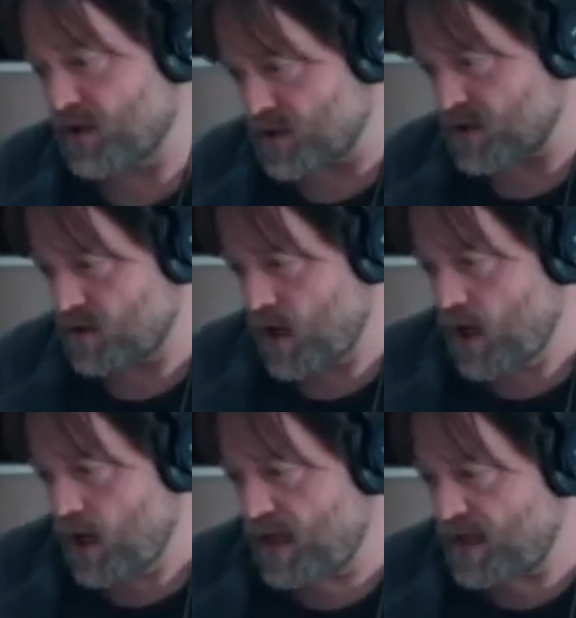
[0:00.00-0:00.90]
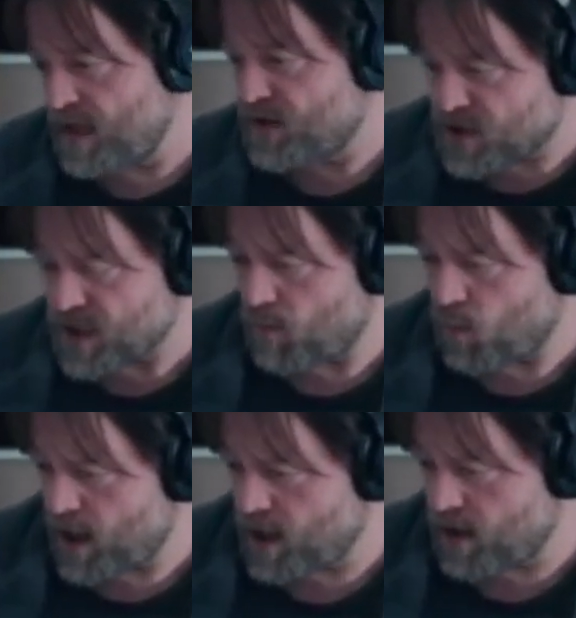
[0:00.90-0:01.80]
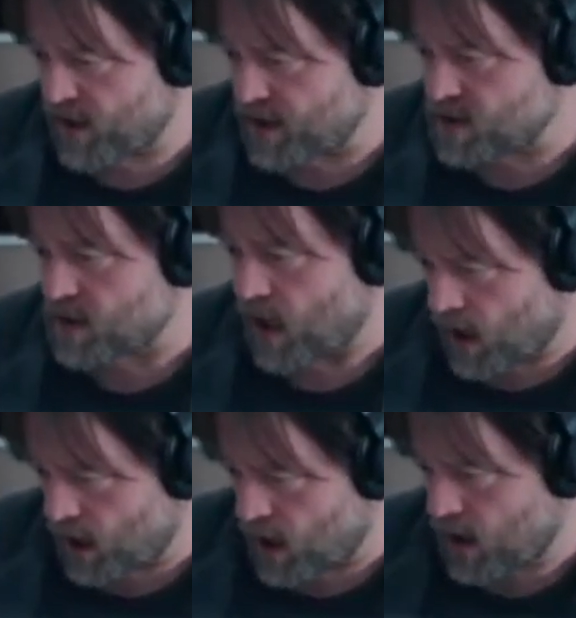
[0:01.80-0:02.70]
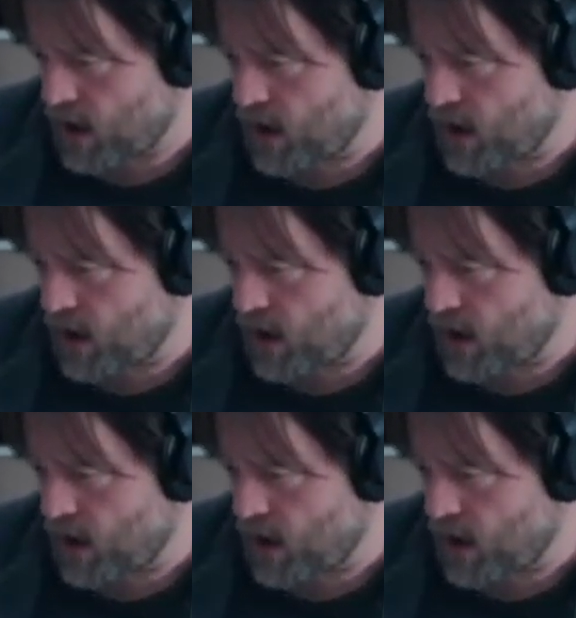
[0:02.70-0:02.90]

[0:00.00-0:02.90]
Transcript: Because in the same way that